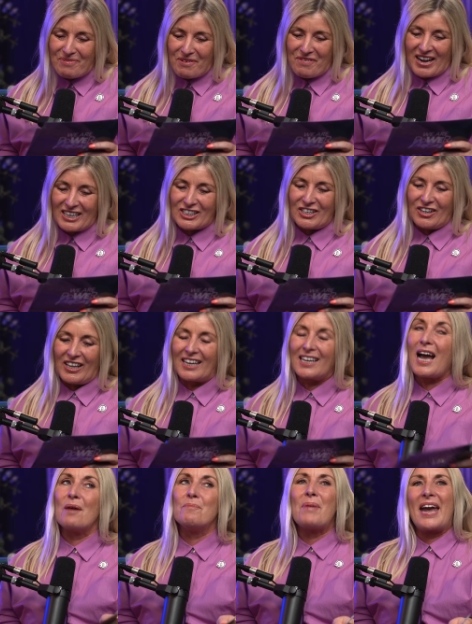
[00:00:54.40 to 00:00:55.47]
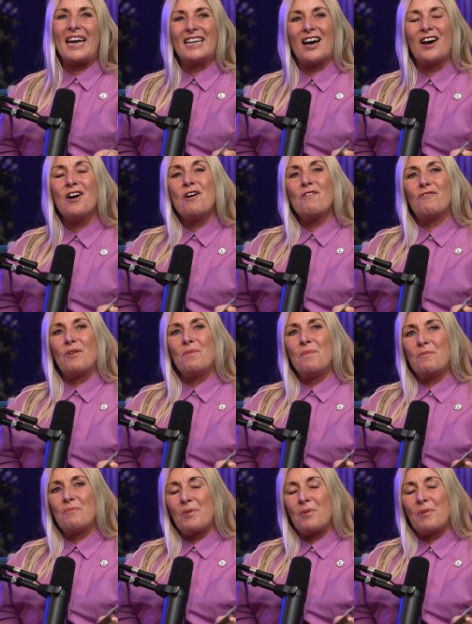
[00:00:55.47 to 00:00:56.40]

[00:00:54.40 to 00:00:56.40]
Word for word: professional and campaigner for